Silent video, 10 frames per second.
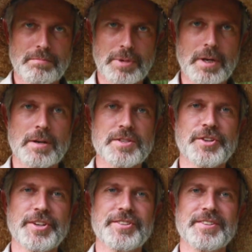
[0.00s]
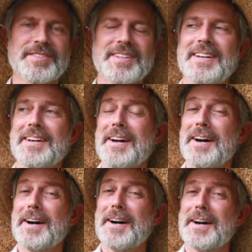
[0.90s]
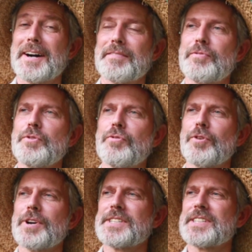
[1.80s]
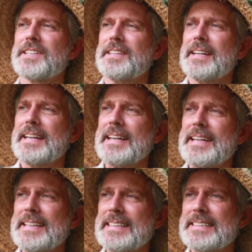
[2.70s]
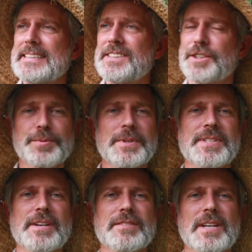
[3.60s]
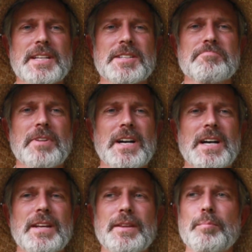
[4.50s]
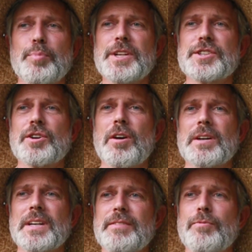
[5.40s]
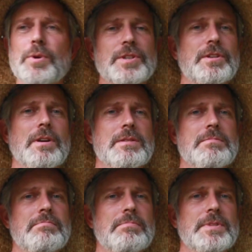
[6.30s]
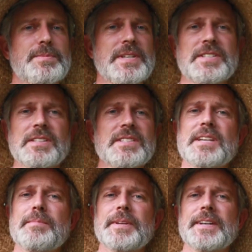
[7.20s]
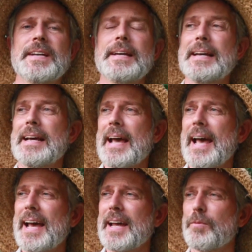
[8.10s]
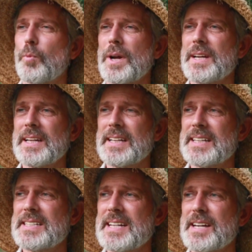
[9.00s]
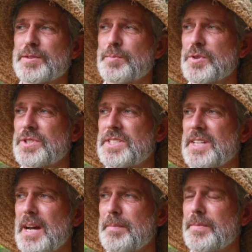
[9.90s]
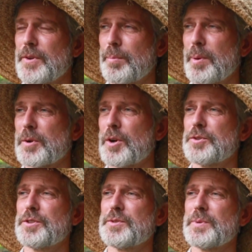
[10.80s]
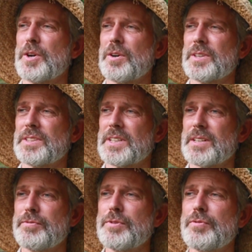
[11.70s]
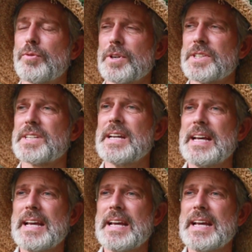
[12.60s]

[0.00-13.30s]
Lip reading: But in all seriousness, Food Forest is just what it sounds like. The British call it a forest garden. It's basically the same thing. And what it entails most of the time, permaculturists, we call it food forest.